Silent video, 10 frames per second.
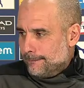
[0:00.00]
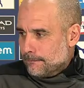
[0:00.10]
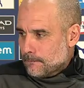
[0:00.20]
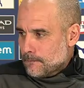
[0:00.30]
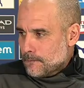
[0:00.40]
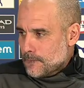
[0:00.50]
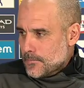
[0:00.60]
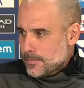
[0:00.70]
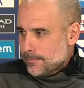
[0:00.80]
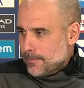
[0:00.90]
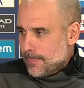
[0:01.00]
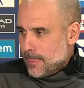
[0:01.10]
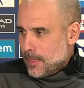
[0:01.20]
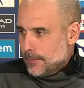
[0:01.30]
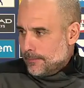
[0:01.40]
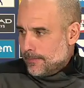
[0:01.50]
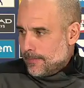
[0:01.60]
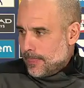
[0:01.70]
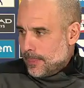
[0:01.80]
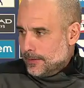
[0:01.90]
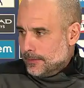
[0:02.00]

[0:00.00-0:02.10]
No one is speaking in this clip.